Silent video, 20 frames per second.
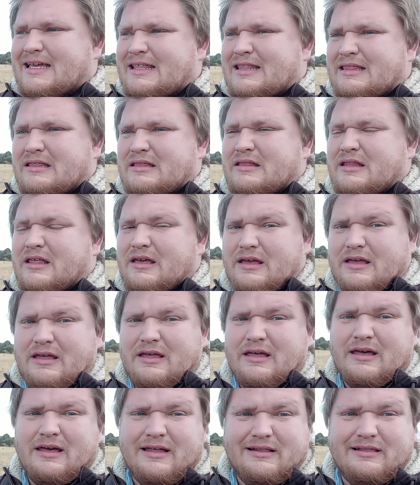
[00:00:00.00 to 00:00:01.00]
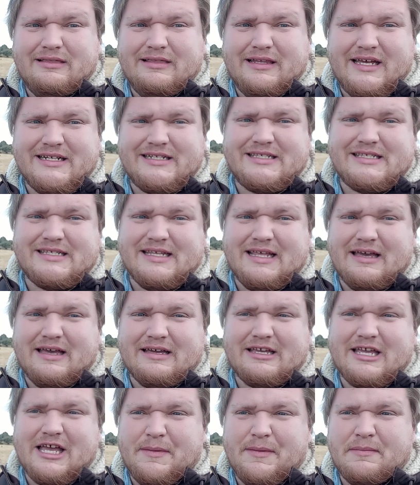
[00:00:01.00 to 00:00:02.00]
the lead slug
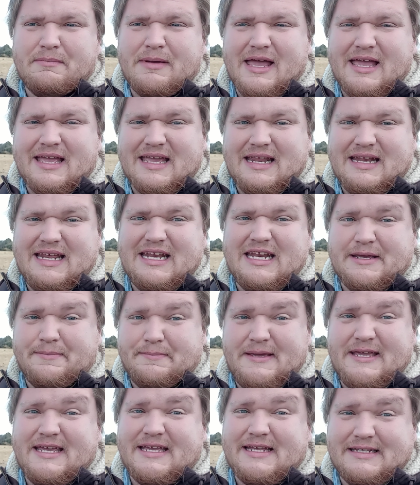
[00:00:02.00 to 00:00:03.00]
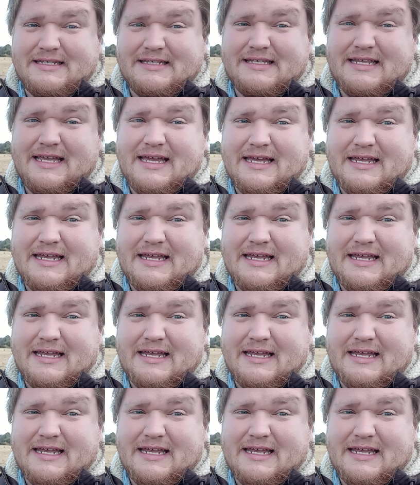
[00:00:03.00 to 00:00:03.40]
coming back and hitting me instead.